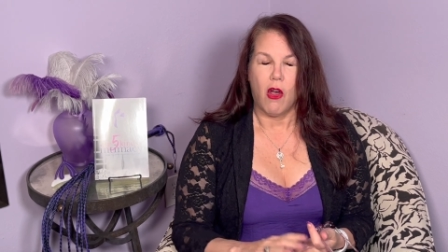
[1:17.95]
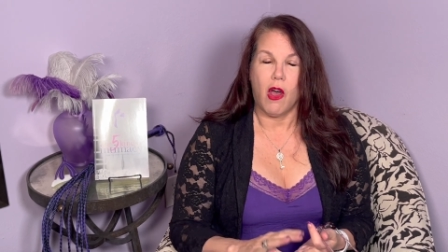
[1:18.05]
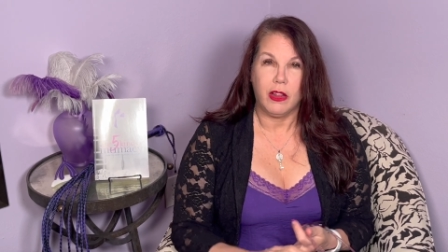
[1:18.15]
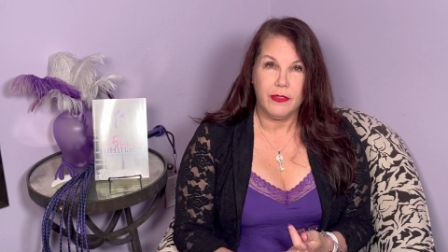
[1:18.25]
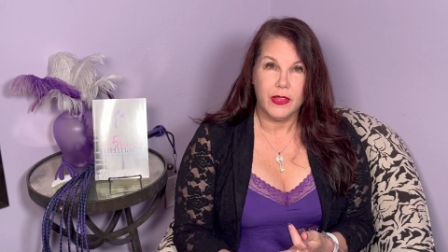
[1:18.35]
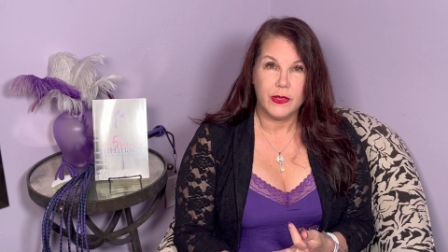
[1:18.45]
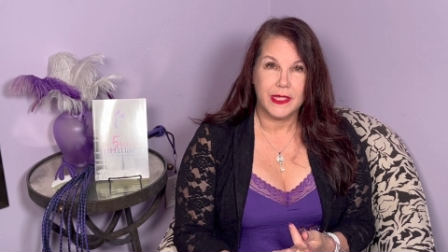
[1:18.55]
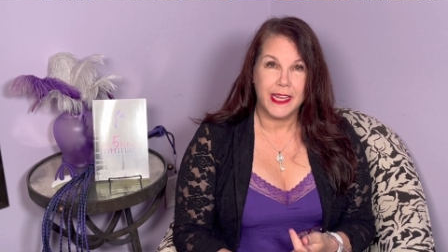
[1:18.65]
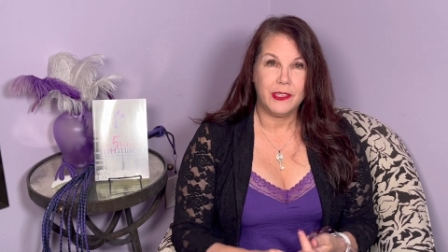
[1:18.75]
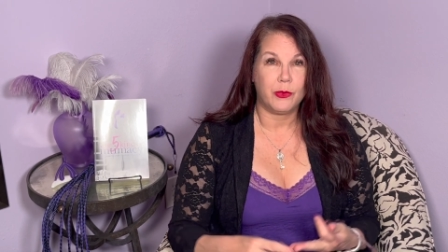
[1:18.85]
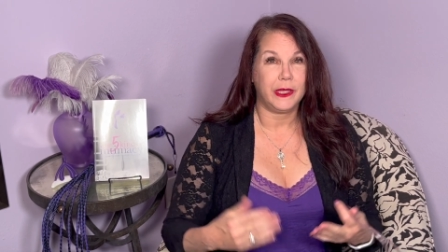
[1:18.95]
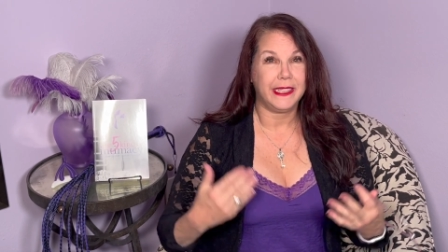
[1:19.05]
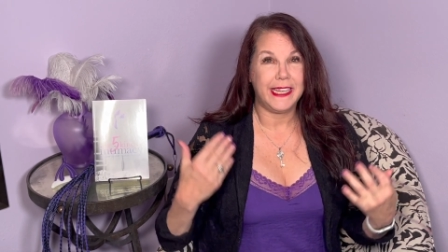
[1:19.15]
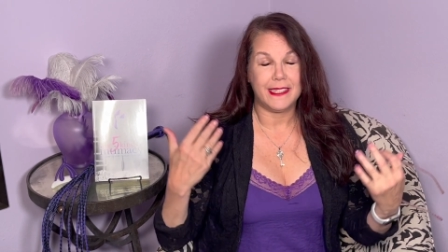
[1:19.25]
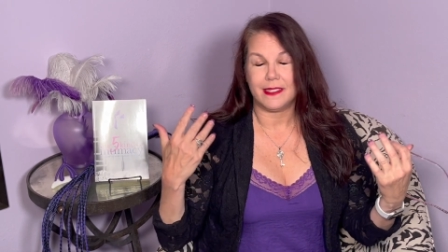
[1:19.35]
All of those things
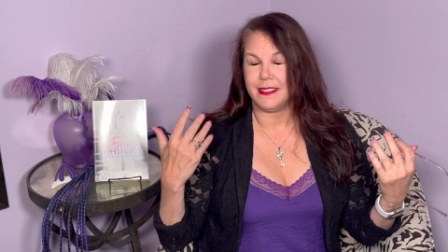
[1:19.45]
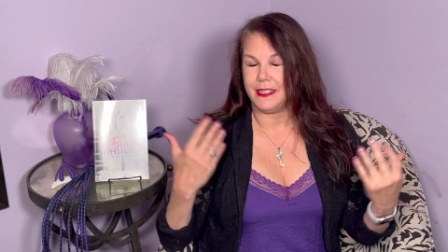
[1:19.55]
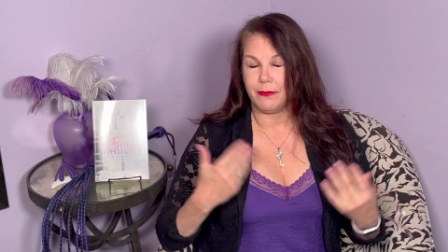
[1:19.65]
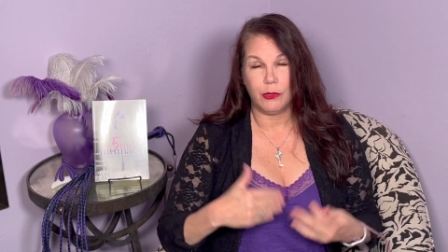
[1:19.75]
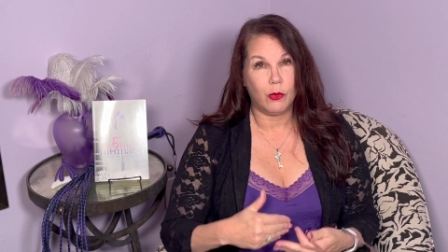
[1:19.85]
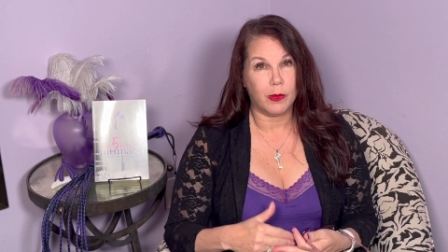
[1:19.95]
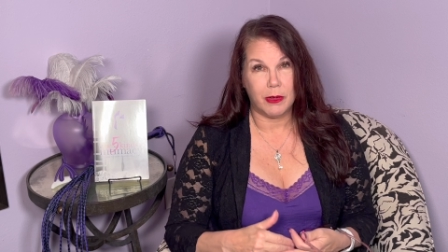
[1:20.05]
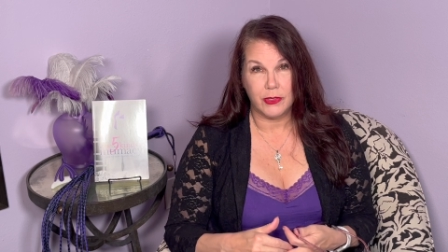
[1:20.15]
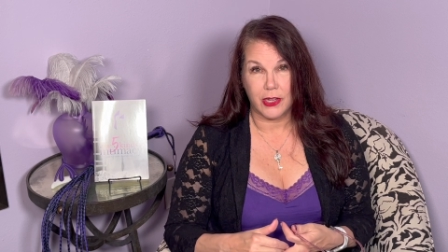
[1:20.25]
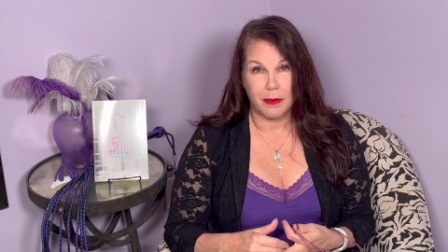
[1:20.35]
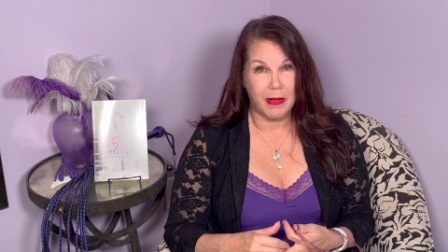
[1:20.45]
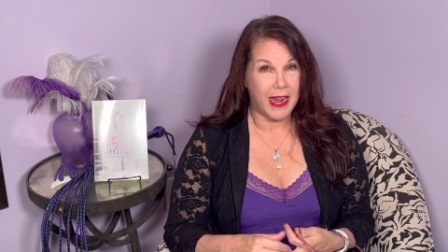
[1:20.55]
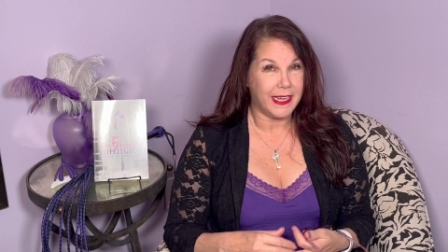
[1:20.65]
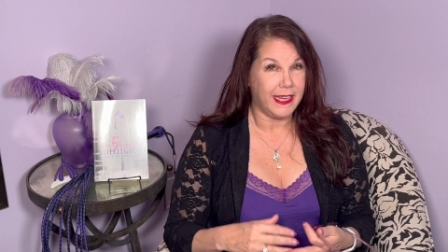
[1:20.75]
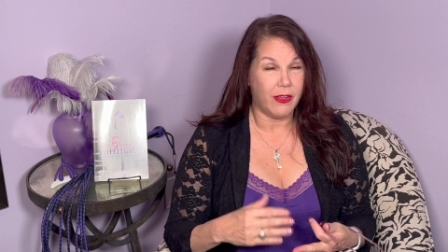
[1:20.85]
release different hormones in our
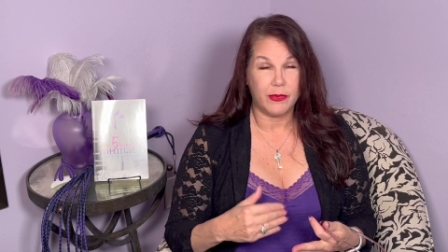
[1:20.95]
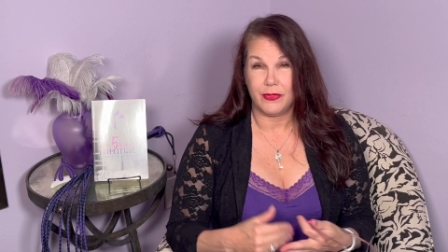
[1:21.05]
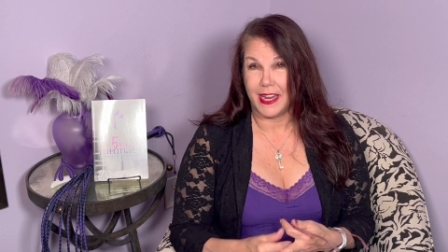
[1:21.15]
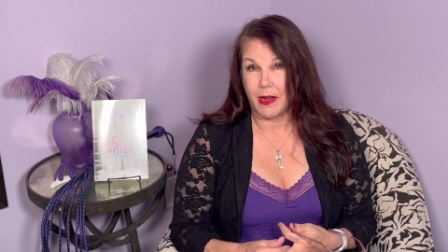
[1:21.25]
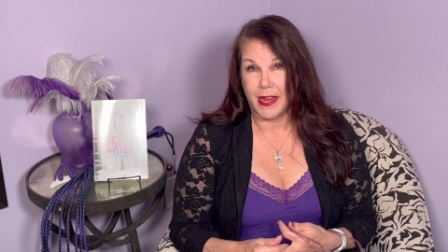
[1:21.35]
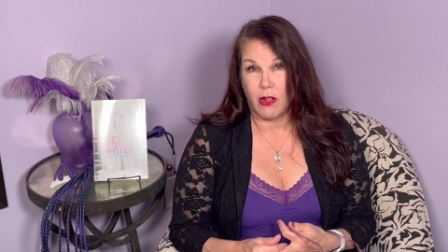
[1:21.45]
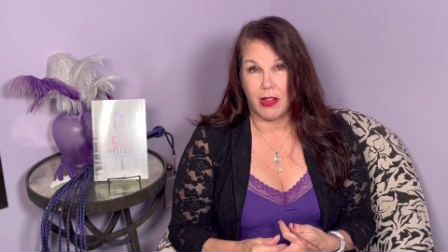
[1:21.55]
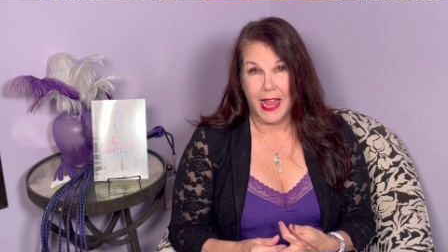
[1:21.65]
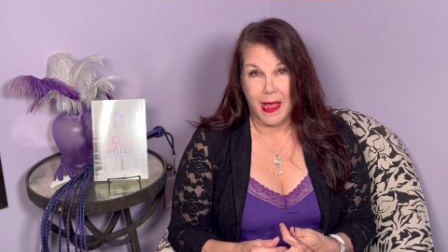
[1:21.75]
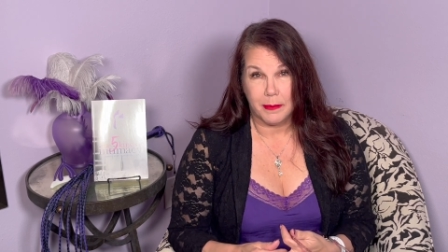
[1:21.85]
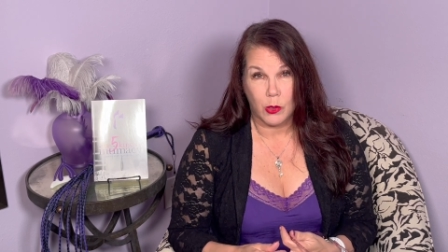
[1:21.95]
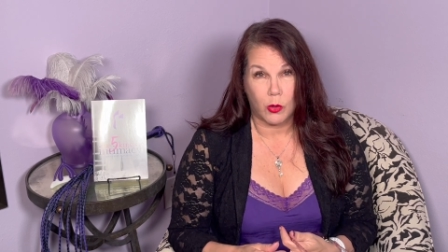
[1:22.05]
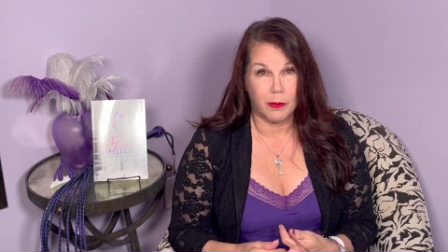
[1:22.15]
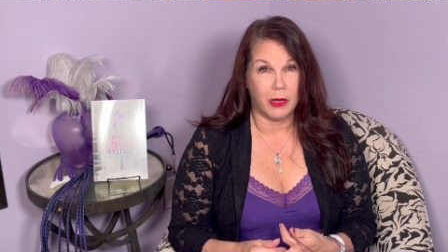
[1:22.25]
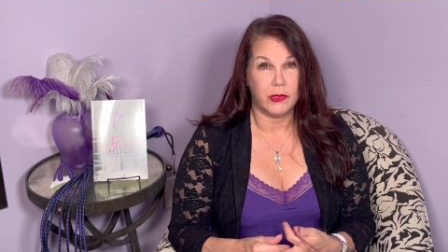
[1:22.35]
body that I call happy
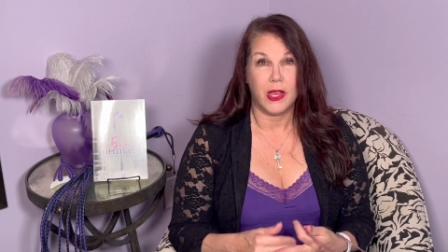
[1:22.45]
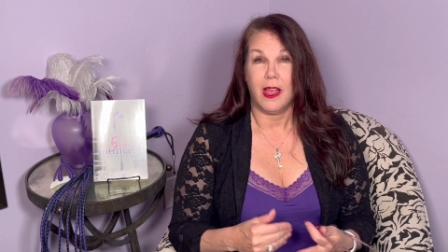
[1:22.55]
hormones.